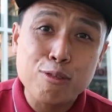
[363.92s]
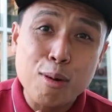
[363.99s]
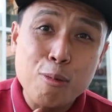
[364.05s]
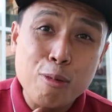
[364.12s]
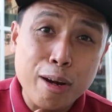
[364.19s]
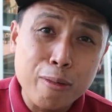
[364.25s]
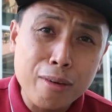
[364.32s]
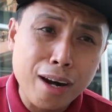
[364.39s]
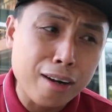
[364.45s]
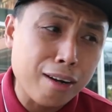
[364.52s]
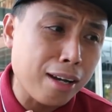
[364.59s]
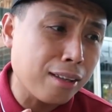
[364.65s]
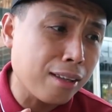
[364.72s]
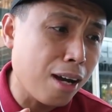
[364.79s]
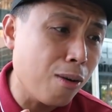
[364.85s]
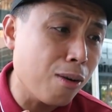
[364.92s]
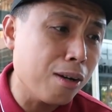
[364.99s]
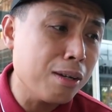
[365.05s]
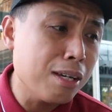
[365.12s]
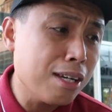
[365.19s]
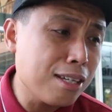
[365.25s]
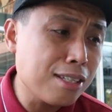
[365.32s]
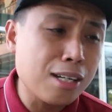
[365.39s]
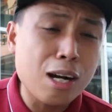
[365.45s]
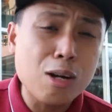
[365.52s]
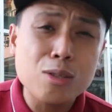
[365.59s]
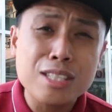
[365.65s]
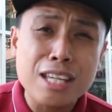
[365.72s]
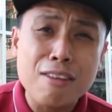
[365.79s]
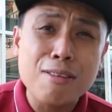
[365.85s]
from where we are right now is
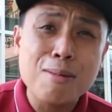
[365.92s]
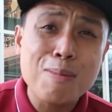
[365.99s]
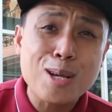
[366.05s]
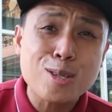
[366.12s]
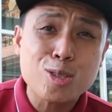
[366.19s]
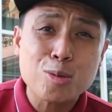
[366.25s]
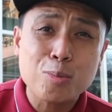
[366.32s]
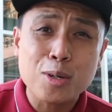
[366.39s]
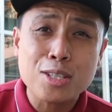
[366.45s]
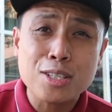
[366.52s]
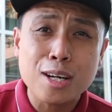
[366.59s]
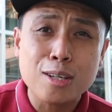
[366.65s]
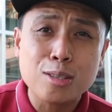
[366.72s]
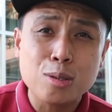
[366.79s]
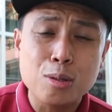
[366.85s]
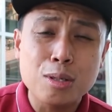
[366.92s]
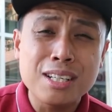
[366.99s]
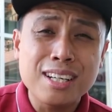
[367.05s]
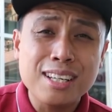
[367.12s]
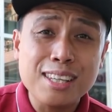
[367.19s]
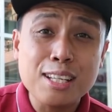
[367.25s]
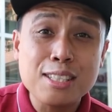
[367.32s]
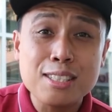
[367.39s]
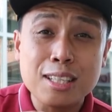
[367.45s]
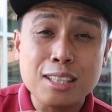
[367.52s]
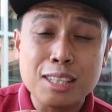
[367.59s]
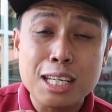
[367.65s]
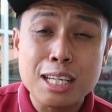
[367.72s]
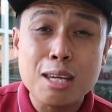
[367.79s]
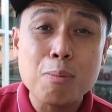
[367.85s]
around 7 pesos per share. So that's the
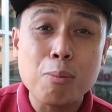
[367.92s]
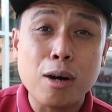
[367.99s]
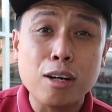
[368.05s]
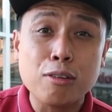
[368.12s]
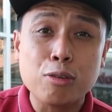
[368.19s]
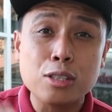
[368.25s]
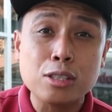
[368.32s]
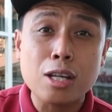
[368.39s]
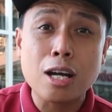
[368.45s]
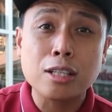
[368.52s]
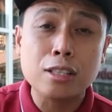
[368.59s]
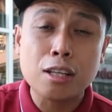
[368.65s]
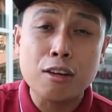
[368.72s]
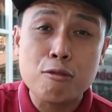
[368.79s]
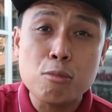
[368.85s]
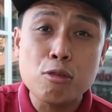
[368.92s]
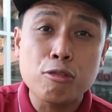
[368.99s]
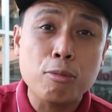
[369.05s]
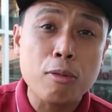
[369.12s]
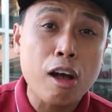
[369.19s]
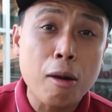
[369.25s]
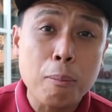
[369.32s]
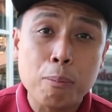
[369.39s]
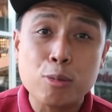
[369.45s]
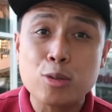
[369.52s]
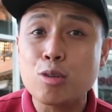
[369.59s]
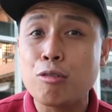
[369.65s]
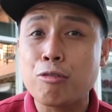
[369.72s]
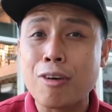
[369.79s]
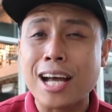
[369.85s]
tricky part for stocks that have moved up
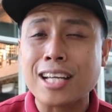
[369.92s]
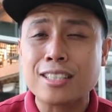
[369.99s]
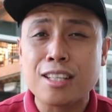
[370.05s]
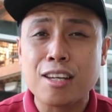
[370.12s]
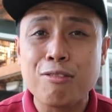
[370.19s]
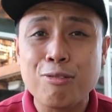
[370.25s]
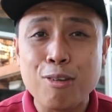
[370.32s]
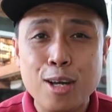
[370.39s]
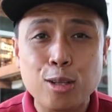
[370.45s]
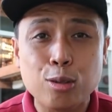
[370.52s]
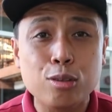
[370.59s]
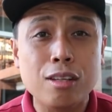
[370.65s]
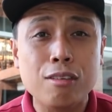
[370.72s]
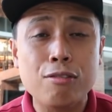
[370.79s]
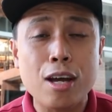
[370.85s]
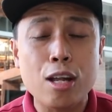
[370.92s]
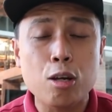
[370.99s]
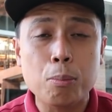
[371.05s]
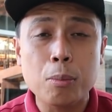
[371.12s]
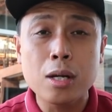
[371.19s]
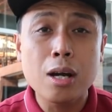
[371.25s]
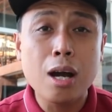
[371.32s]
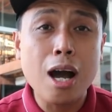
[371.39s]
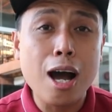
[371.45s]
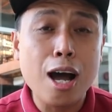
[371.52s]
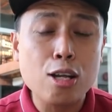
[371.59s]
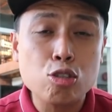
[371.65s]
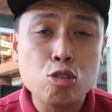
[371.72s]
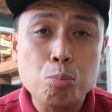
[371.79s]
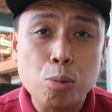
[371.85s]
so fast. They fail to develop
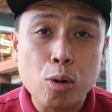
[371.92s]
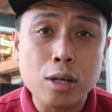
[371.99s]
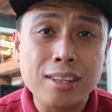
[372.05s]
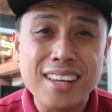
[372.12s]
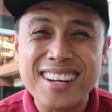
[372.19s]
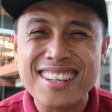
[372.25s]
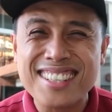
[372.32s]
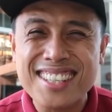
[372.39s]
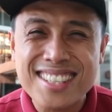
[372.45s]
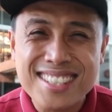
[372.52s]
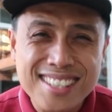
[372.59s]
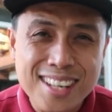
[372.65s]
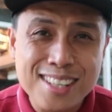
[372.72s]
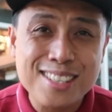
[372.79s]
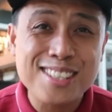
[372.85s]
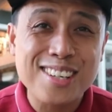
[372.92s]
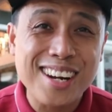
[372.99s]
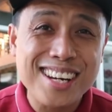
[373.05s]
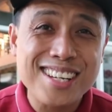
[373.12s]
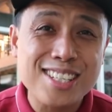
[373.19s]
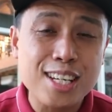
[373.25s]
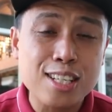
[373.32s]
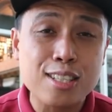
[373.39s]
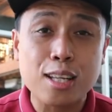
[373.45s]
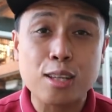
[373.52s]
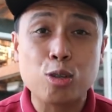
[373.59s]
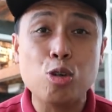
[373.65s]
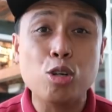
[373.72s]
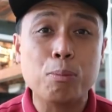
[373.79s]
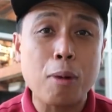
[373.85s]
support and resistance ranges
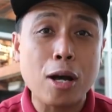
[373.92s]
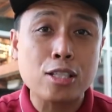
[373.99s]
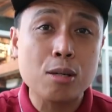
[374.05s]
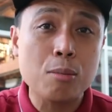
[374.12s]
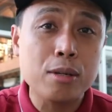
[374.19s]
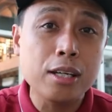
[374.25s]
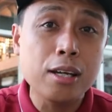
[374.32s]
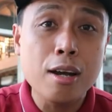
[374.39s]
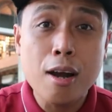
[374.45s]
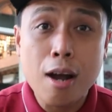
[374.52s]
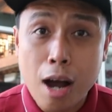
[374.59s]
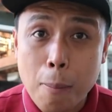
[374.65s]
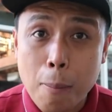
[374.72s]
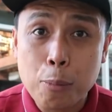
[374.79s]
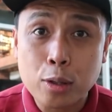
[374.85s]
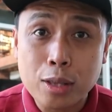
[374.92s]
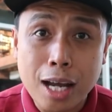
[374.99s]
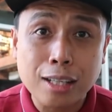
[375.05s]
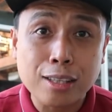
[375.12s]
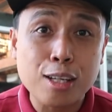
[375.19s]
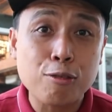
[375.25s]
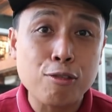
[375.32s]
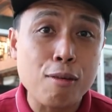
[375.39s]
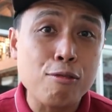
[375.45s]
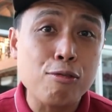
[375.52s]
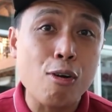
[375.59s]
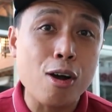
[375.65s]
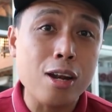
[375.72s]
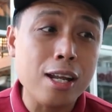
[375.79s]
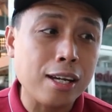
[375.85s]
that could possibly protect it from
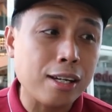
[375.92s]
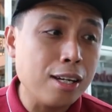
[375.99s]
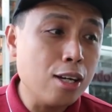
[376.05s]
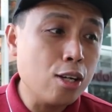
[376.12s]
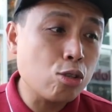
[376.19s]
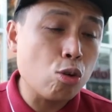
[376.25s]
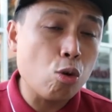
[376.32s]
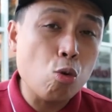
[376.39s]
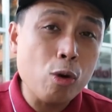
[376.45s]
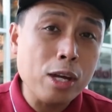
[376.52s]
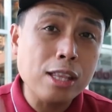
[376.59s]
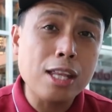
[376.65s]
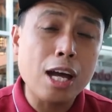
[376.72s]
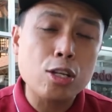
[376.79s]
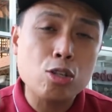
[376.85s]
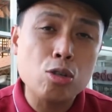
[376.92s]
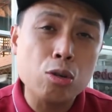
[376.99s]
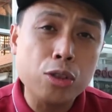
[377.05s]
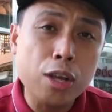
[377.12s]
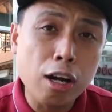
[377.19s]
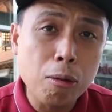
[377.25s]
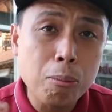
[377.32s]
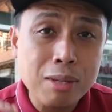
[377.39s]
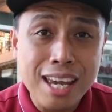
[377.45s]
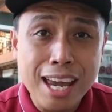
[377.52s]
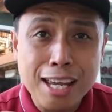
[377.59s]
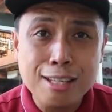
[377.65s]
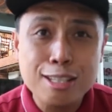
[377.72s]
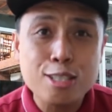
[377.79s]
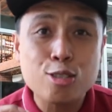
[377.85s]
falling. So with that, should there be
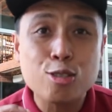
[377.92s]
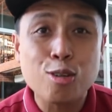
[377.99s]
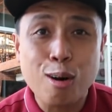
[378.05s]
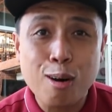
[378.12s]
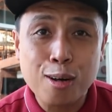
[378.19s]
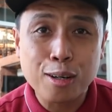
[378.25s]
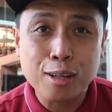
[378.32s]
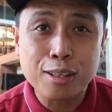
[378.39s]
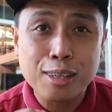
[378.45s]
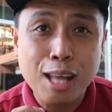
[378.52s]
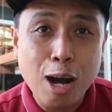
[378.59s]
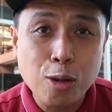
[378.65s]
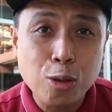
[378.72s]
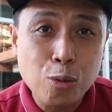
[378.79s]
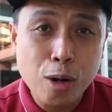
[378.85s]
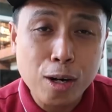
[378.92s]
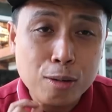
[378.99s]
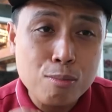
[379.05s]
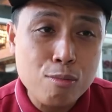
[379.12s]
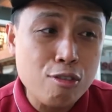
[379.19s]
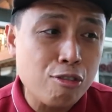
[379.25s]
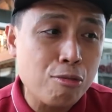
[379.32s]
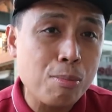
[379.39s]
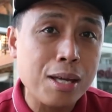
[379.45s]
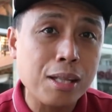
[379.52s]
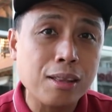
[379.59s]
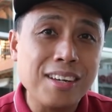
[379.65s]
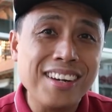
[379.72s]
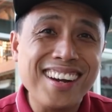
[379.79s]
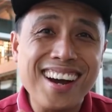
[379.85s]
any stronger downward
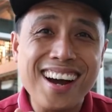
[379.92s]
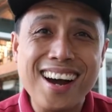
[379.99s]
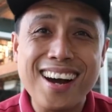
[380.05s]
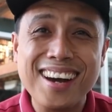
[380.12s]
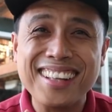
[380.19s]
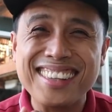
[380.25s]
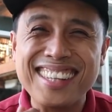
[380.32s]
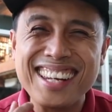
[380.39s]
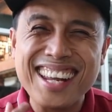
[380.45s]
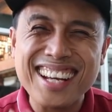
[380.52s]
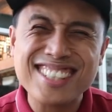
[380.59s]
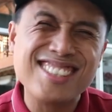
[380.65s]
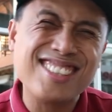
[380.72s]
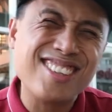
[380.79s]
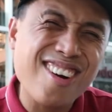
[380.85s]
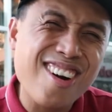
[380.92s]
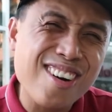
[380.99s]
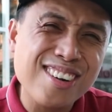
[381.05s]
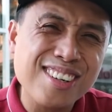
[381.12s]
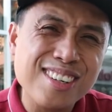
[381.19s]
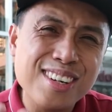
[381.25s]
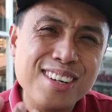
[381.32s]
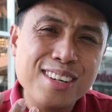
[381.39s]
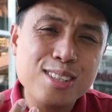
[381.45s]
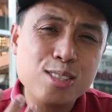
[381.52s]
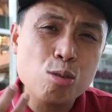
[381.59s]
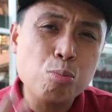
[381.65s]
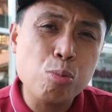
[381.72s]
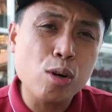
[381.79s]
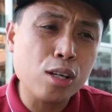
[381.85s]
movement, the next strong
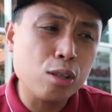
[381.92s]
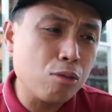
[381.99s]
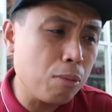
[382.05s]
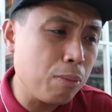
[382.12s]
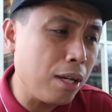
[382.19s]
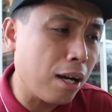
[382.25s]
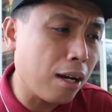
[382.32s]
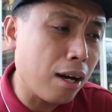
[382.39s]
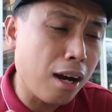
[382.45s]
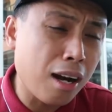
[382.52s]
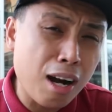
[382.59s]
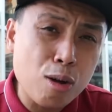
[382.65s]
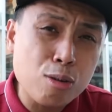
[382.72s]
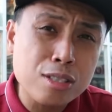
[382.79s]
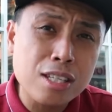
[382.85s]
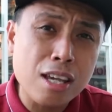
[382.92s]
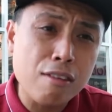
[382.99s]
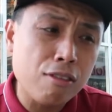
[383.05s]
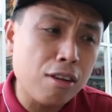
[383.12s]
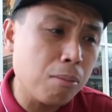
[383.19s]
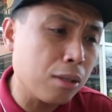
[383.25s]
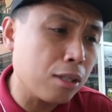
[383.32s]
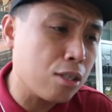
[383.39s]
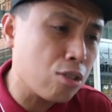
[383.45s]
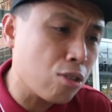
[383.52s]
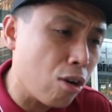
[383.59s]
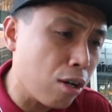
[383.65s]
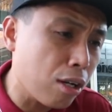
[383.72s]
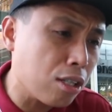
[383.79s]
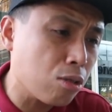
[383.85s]
support will be around 7, but the
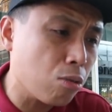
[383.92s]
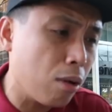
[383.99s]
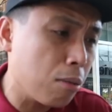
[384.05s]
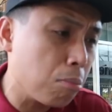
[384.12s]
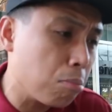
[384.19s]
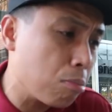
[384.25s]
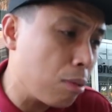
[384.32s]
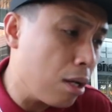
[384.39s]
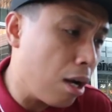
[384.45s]
strongest one,